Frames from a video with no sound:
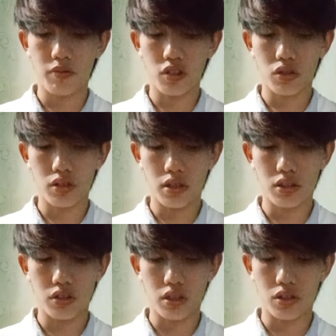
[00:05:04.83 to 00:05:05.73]
to collect the
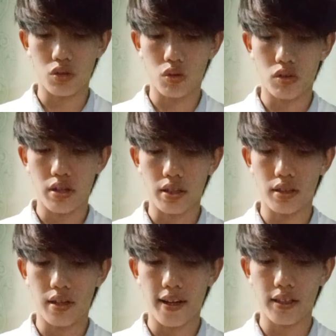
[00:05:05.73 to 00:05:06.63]
light energy,
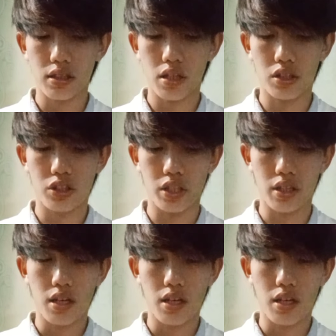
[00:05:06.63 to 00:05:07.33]
and after